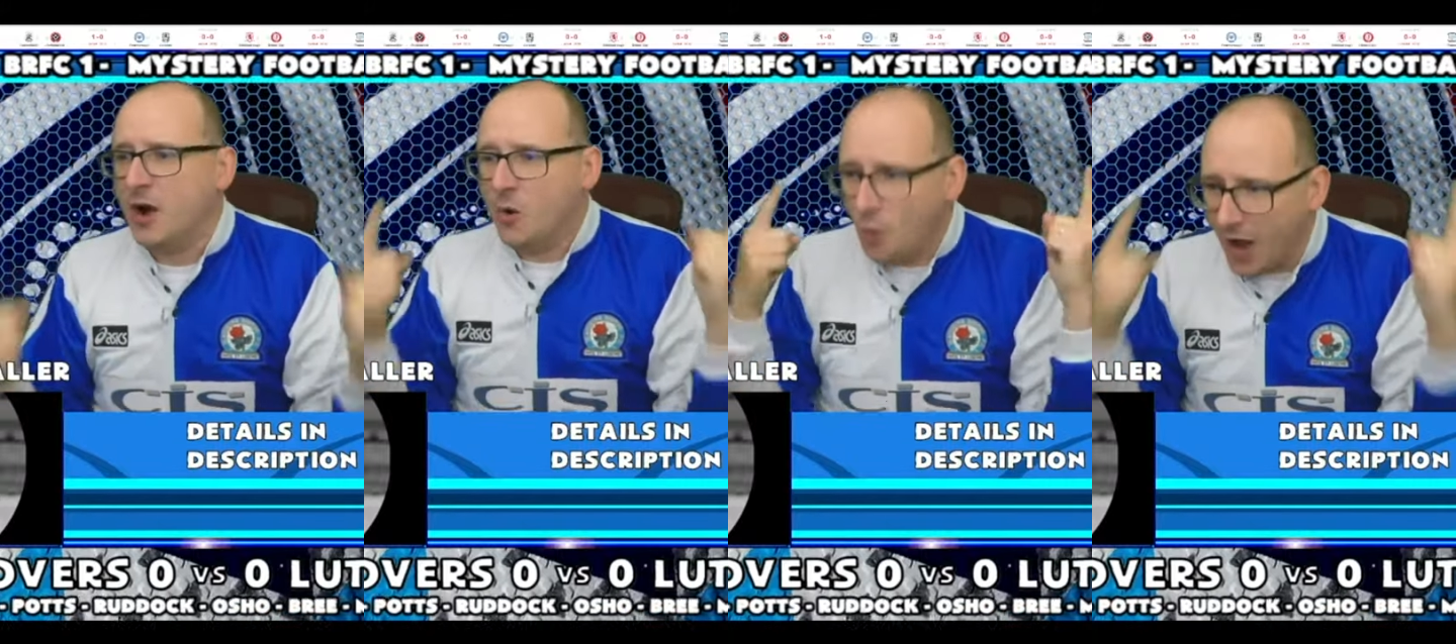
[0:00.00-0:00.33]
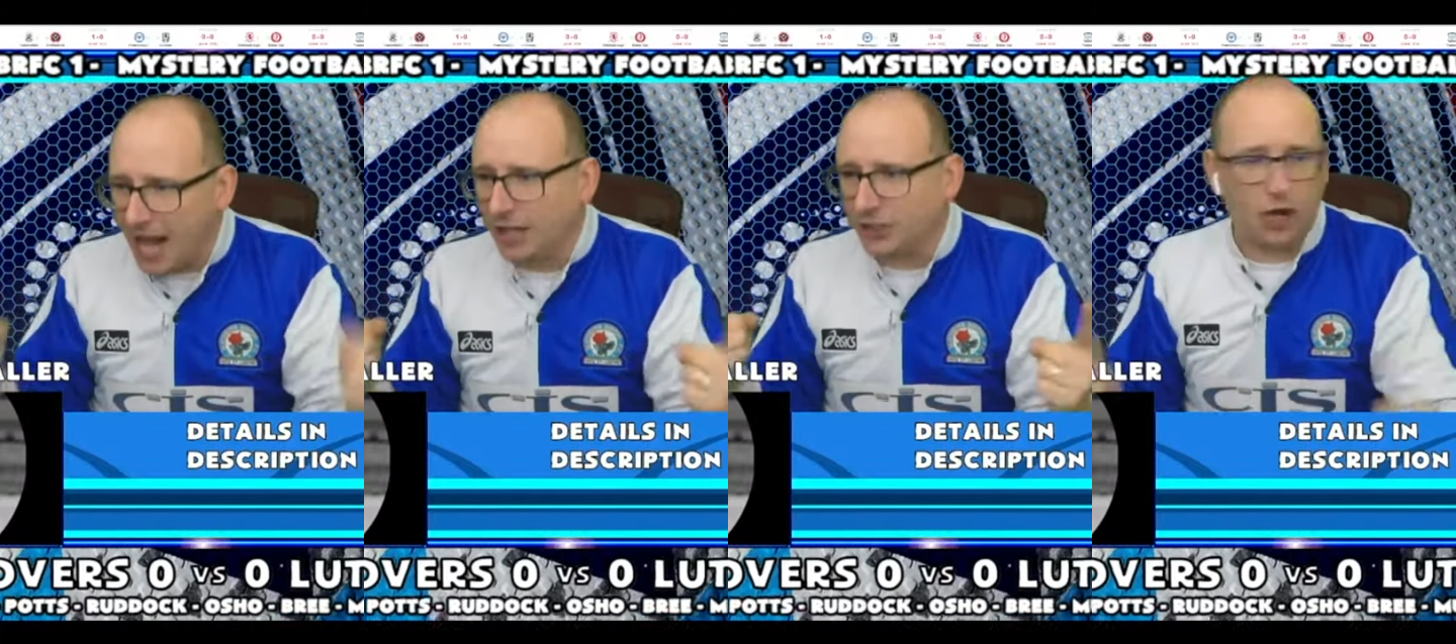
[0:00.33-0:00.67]

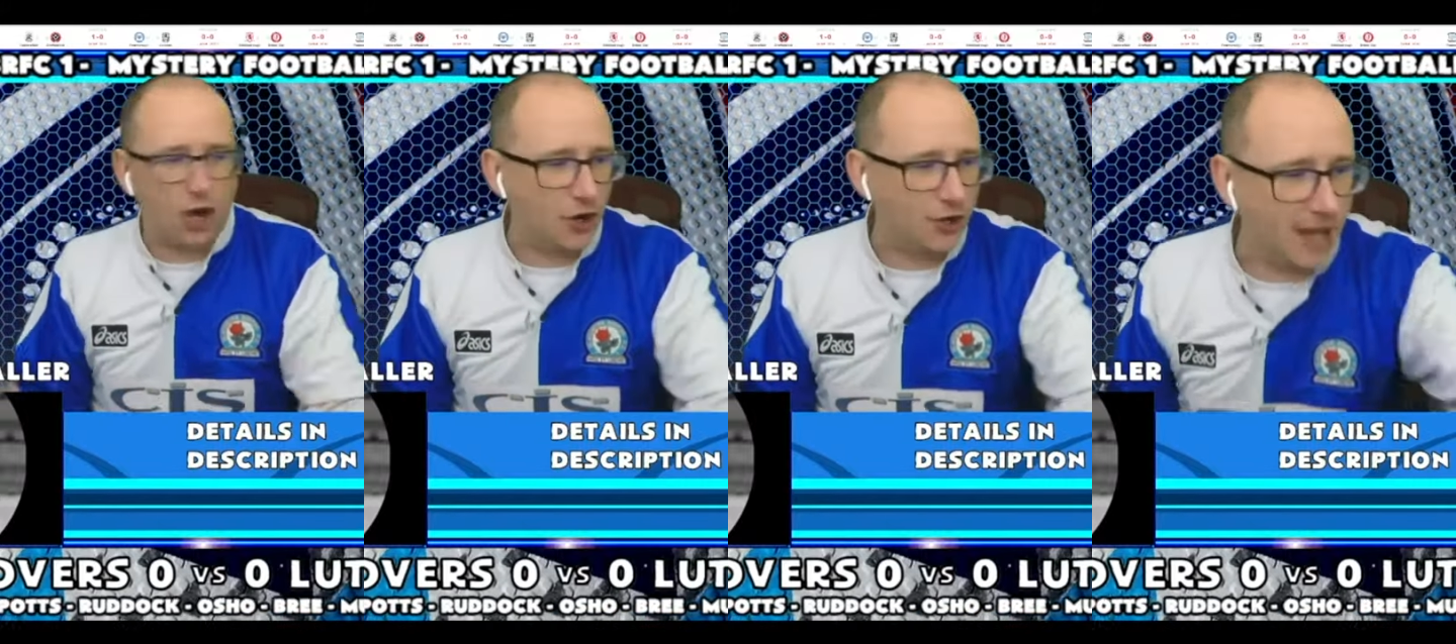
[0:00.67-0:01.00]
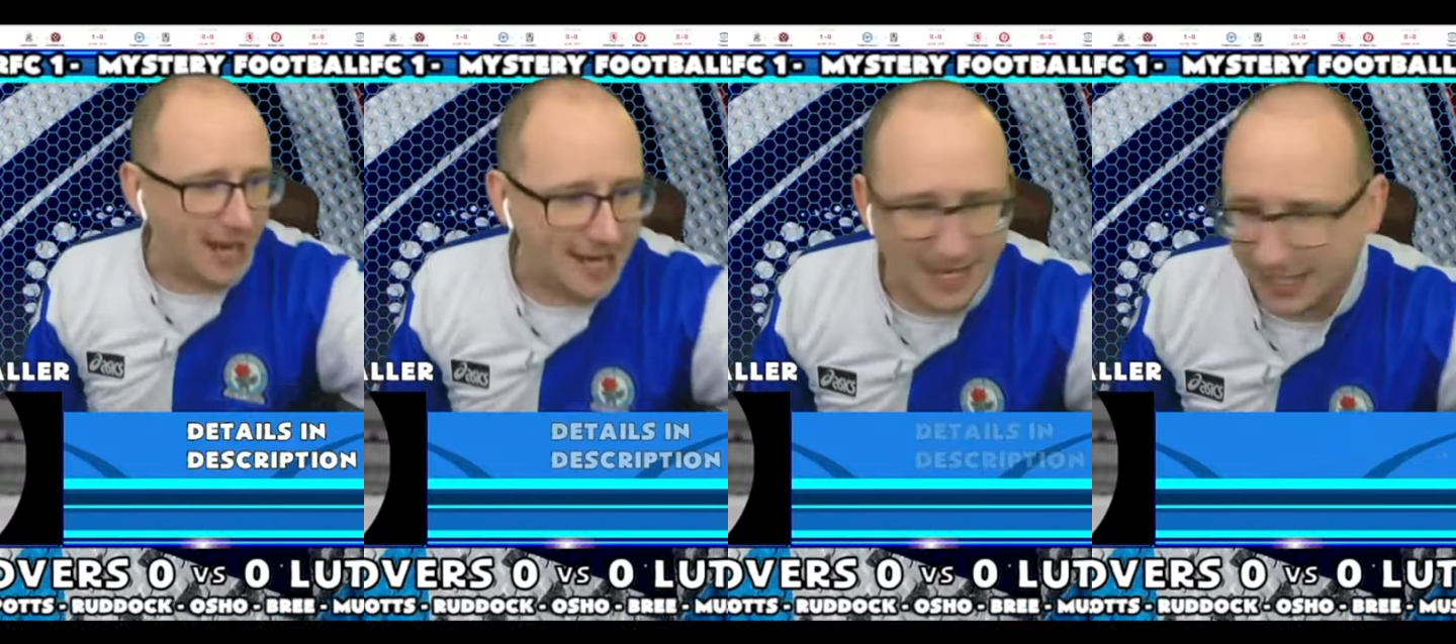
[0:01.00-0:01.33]
Well done!
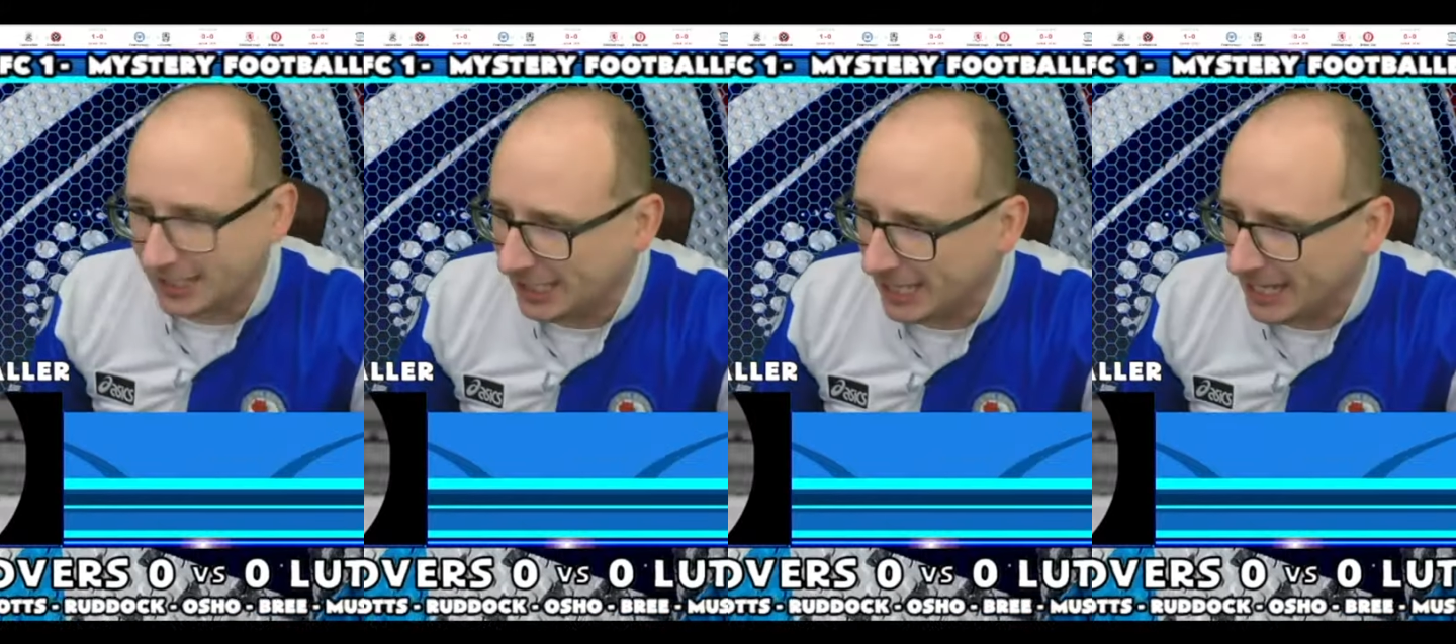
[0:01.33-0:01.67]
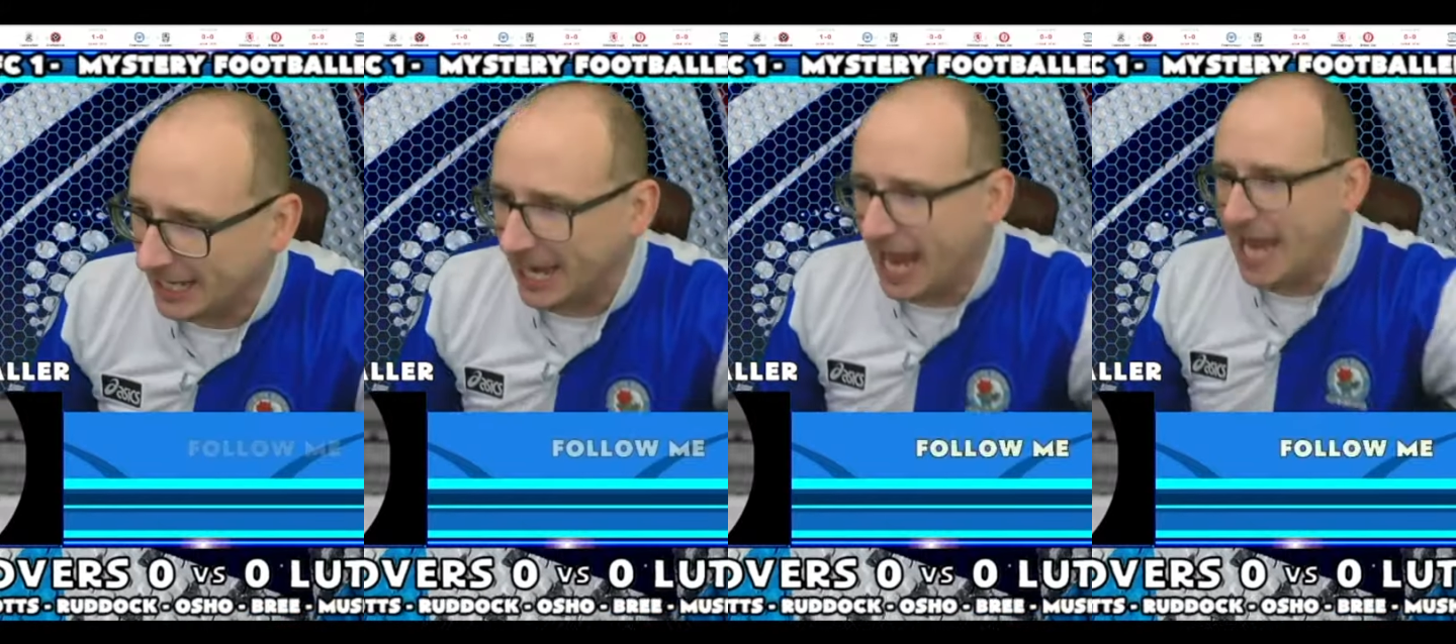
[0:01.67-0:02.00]
I need to see it
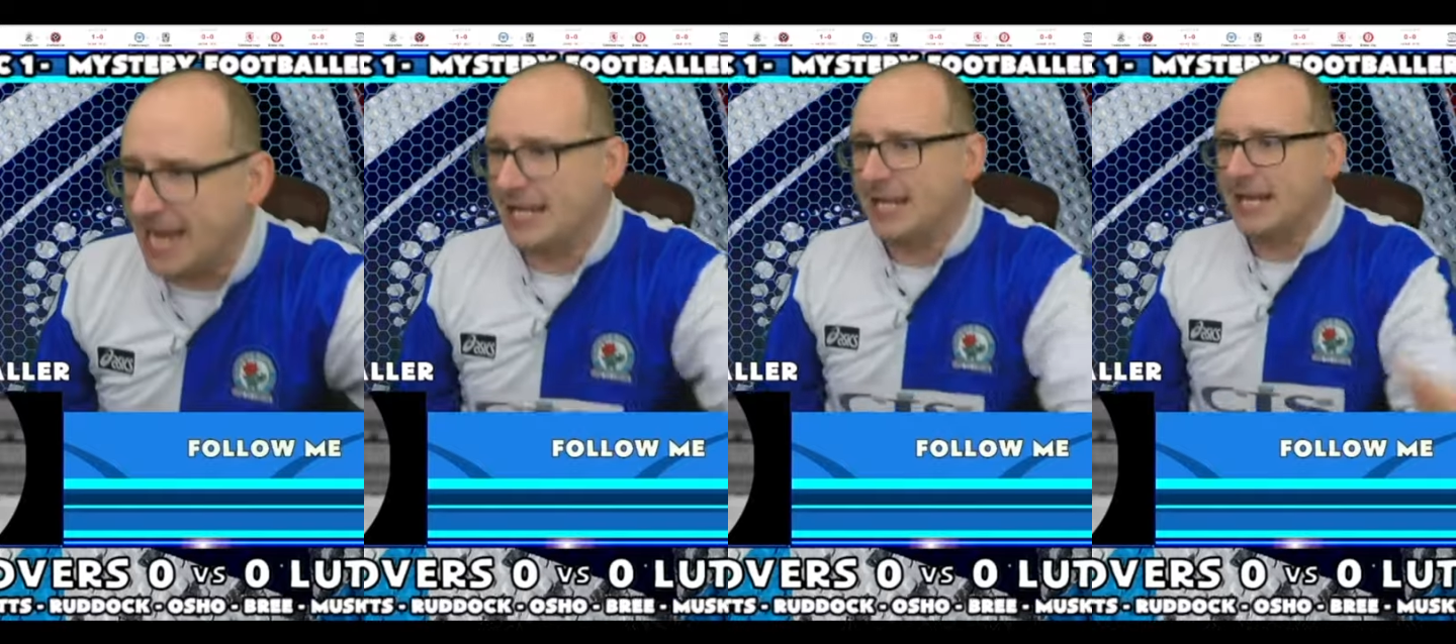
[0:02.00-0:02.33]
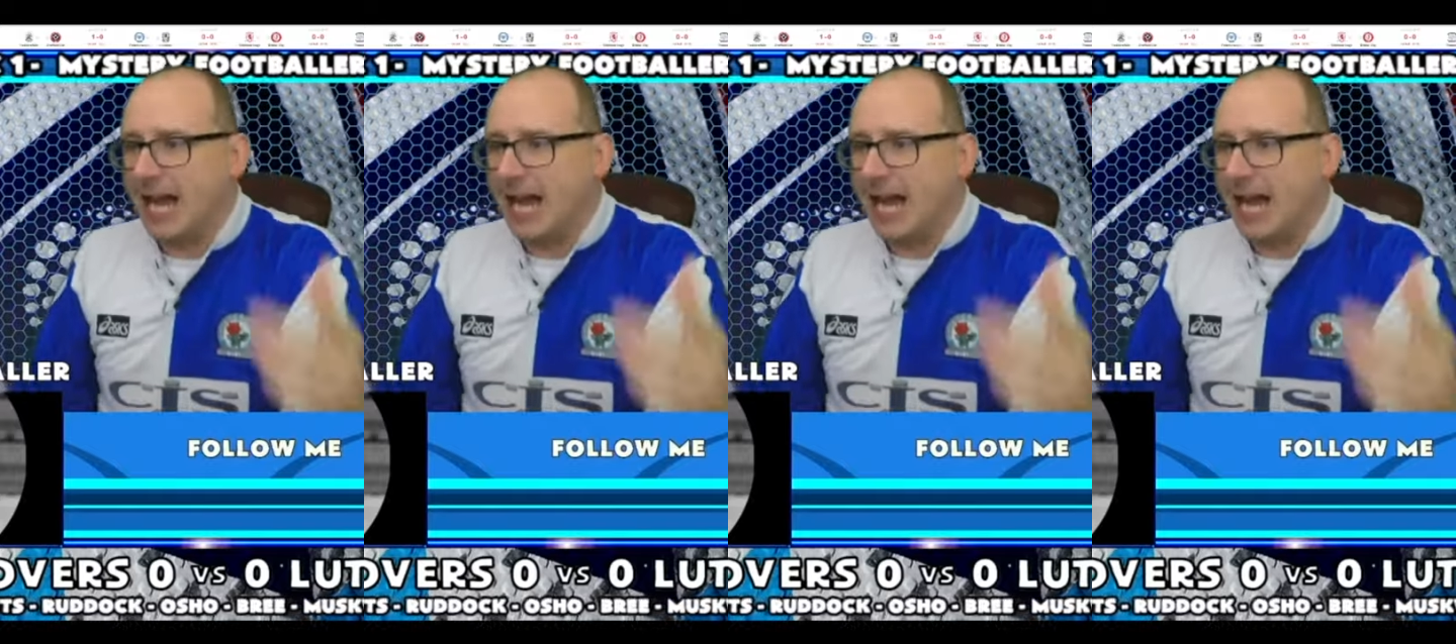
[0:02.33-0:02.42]
again!